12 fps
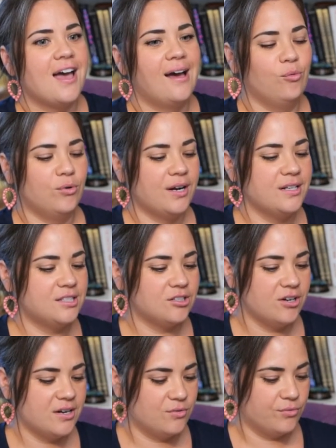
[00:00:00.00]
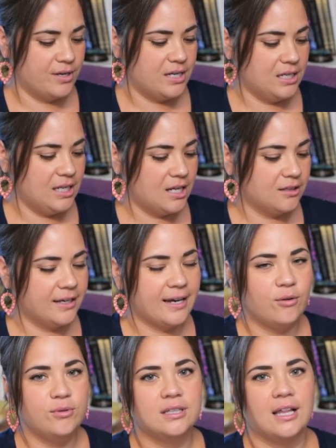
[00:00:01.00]
And when I started reading it, like,
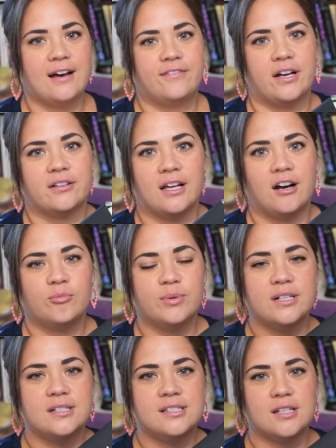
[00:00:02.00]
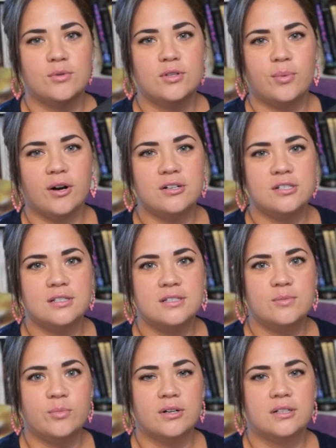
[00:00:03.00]
I would laugh out loud because some of the parts in
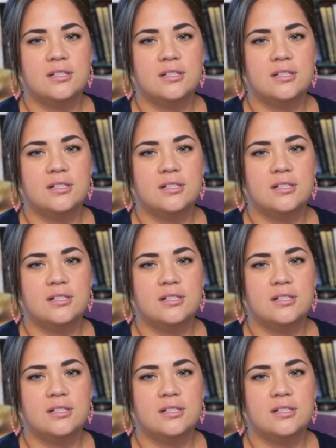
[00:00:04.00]
these books,